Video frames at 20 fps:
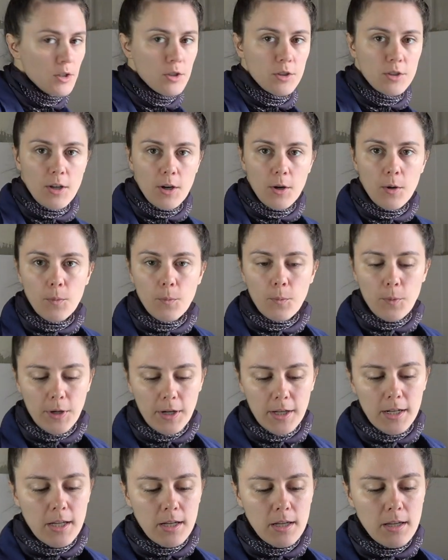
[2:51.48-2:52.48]
So
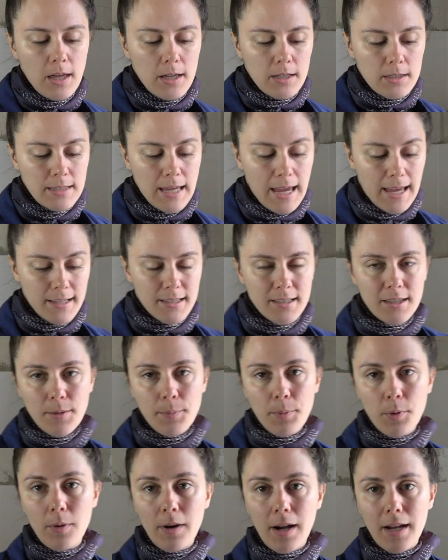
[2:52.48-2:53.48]
we're gonna test the
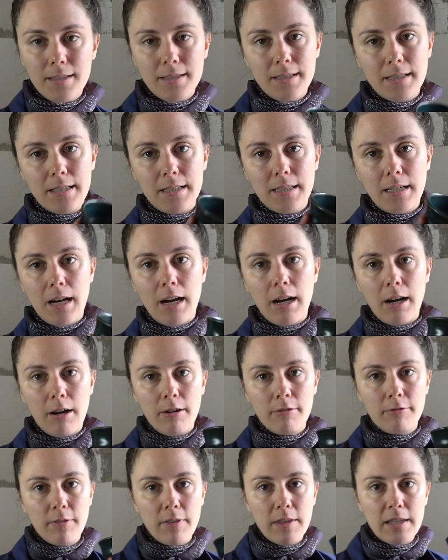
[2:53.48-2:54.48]
porosity
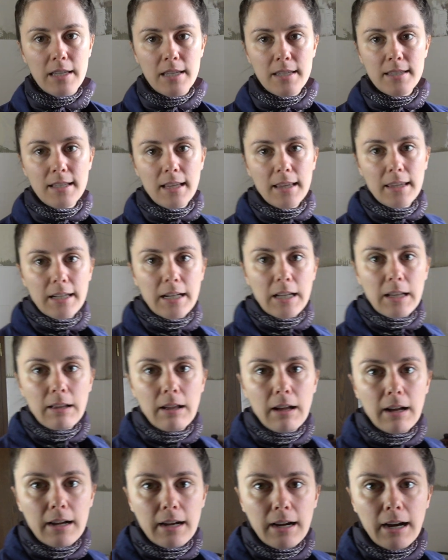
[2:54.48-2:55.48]
of this
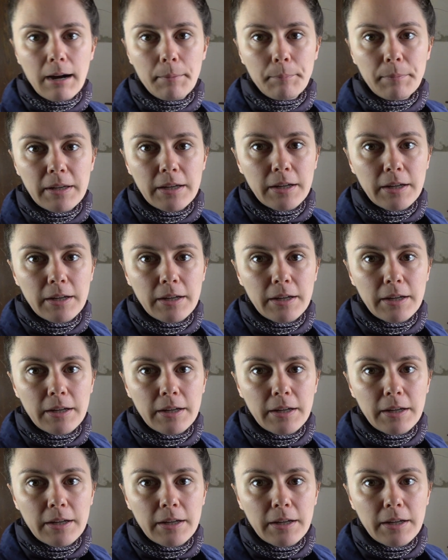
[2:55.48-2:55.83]
little cup